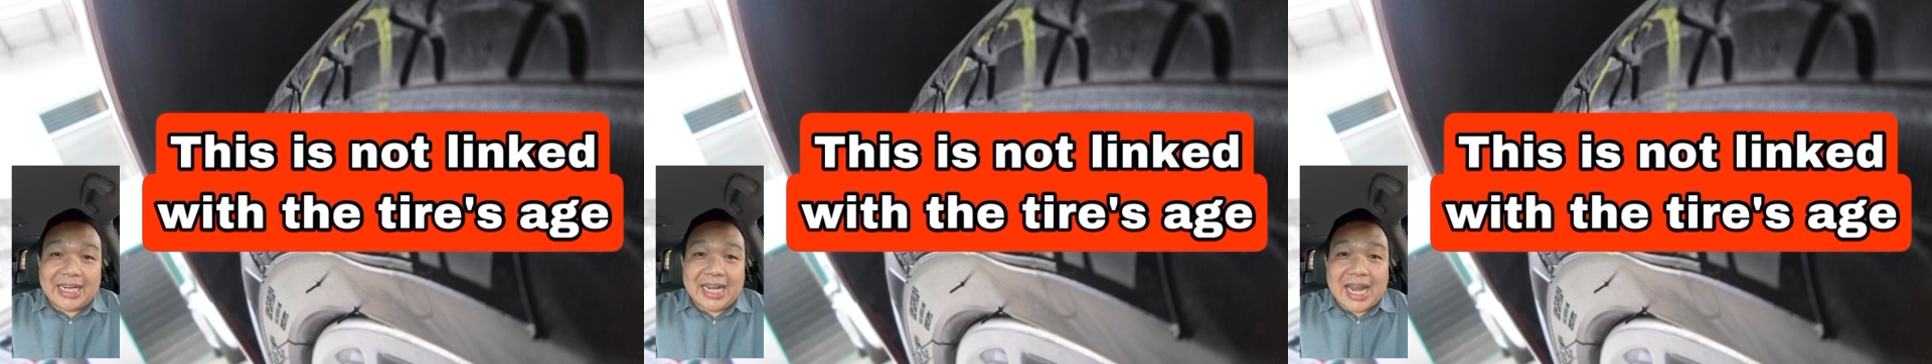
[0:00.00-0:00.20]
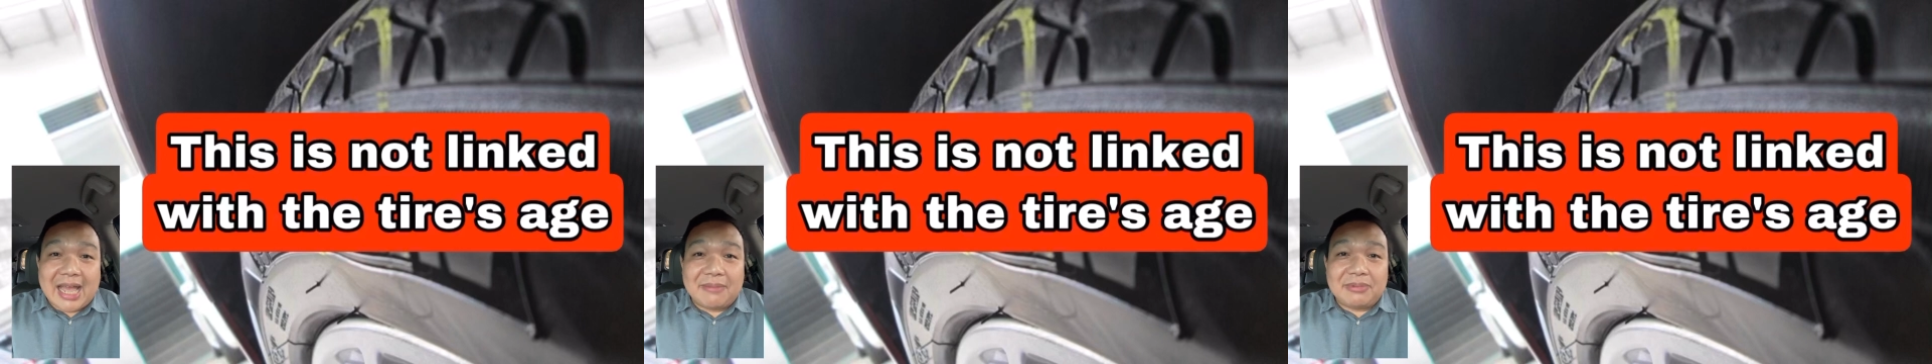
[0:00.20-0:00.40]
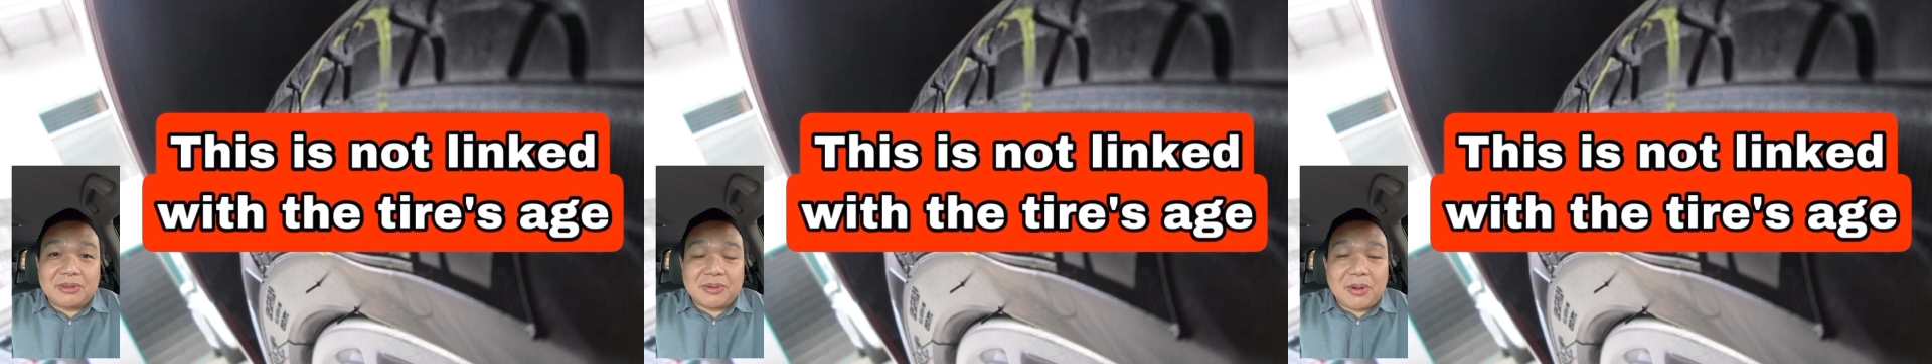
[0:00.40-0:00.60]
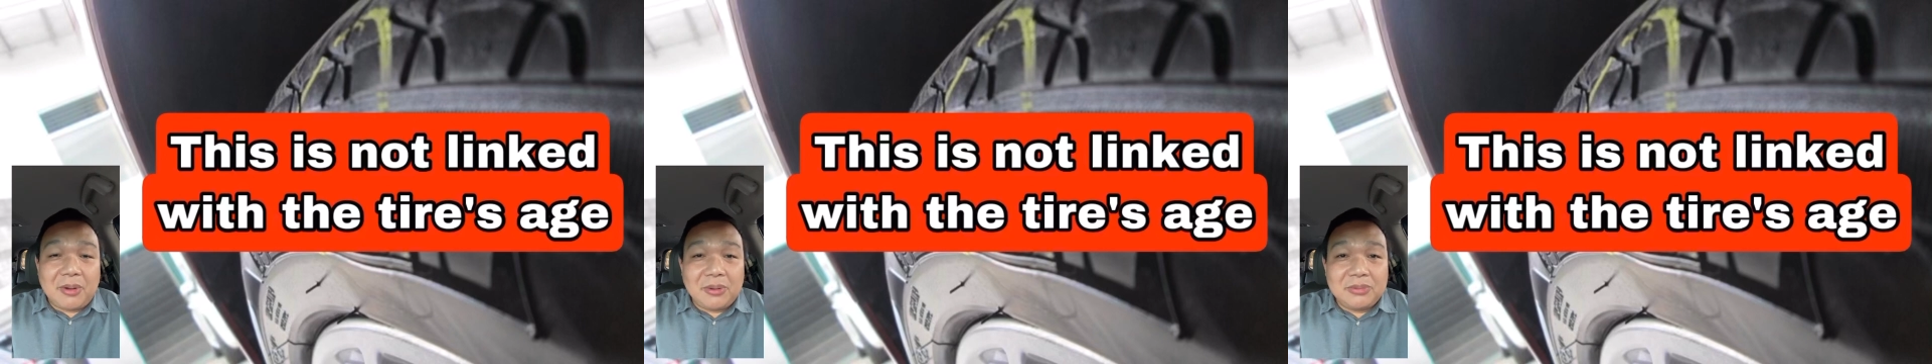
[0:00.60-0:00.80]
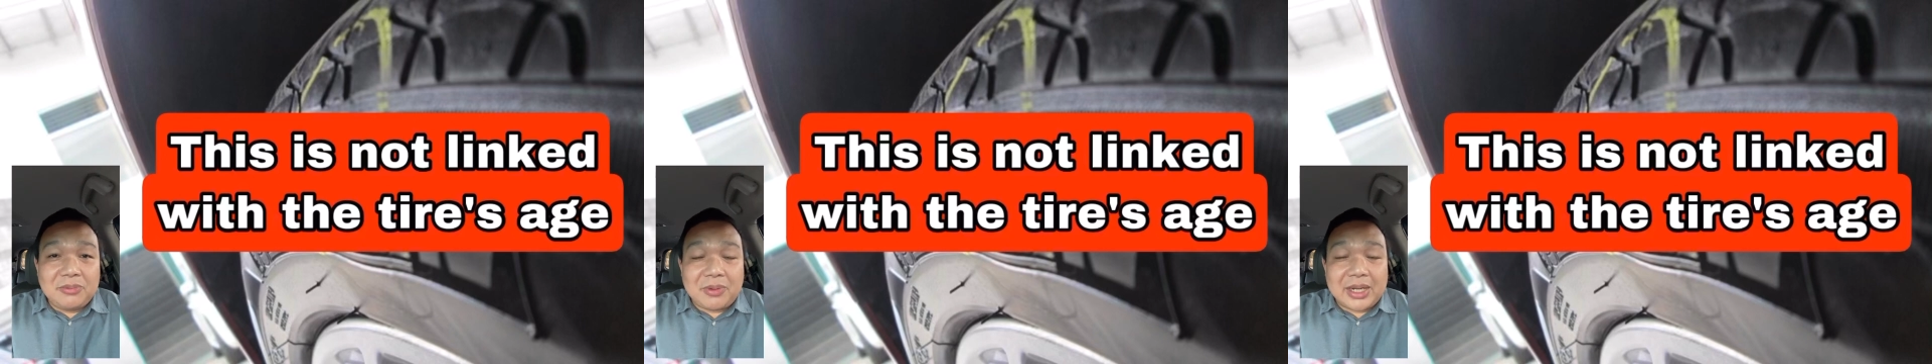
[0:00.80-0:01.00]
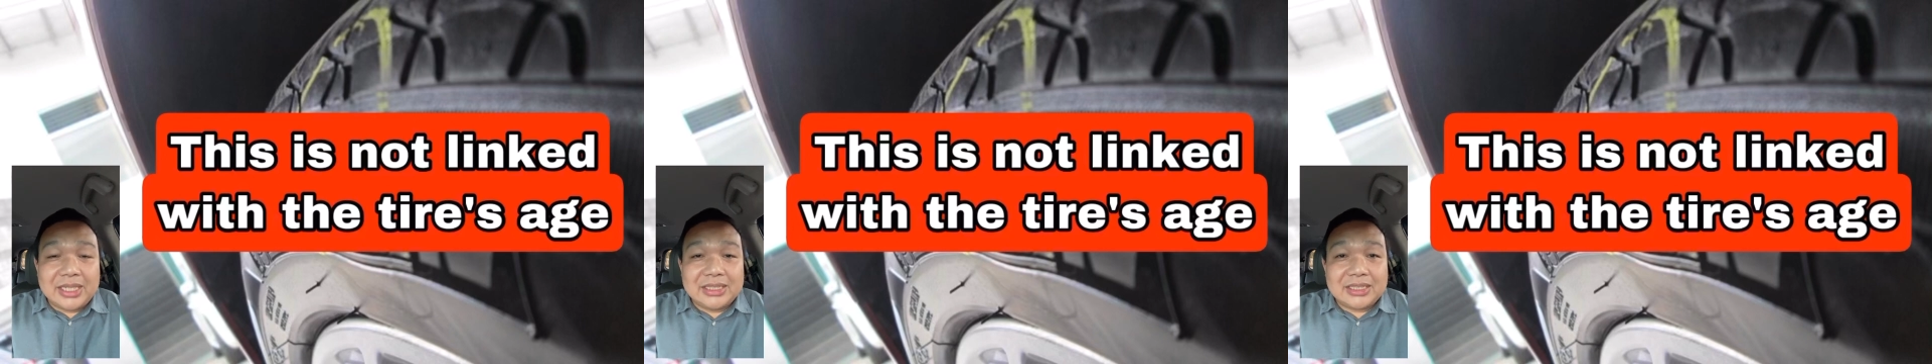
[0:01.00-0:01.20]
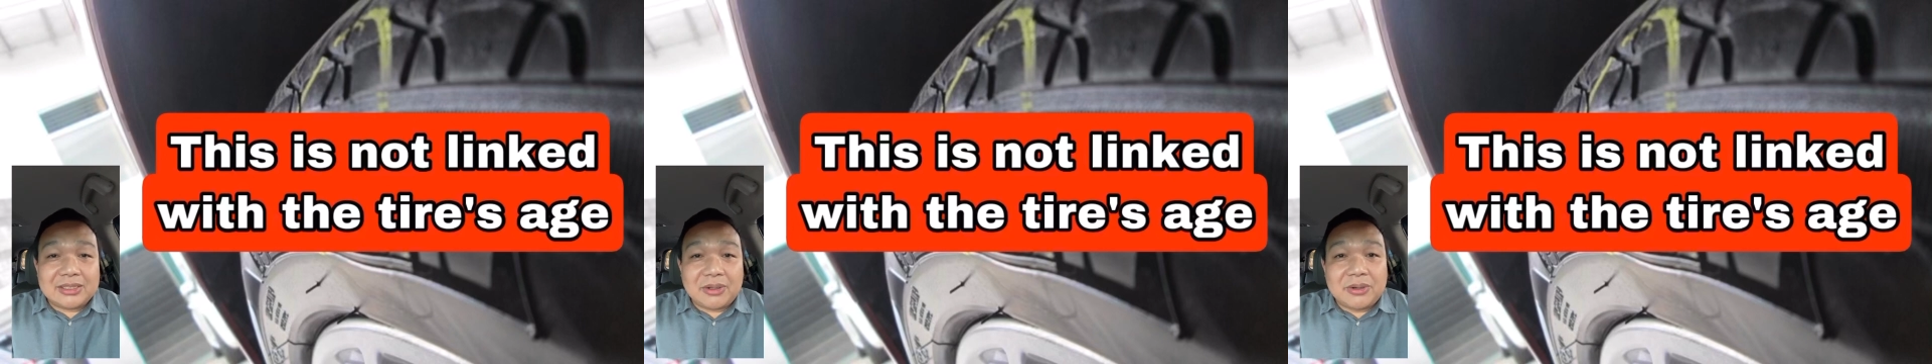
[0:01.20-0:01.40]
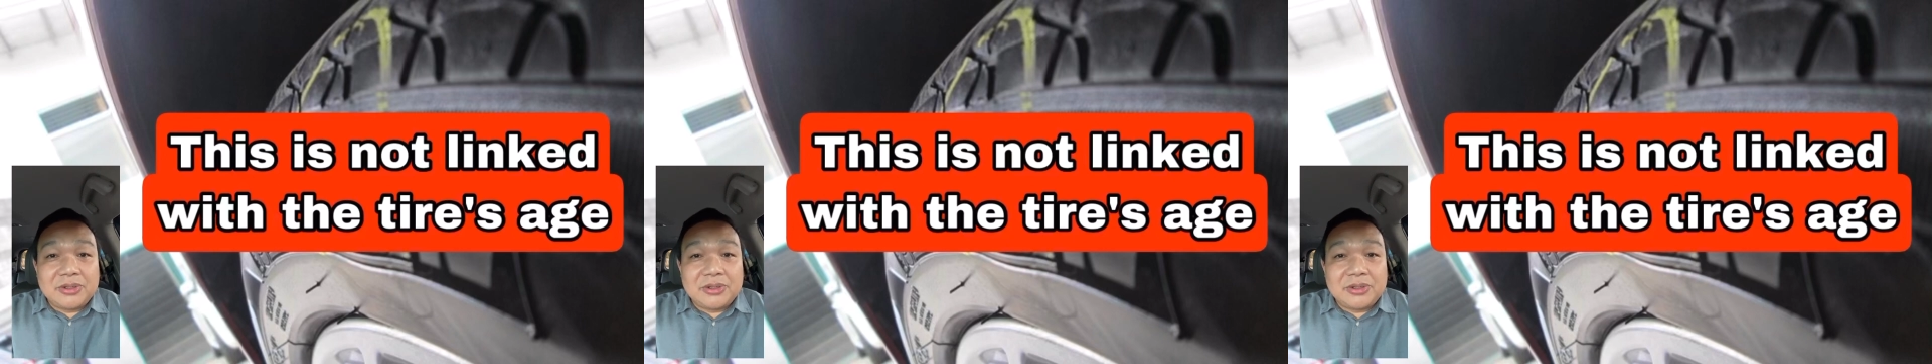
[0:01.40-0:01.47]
It can happen to old ones or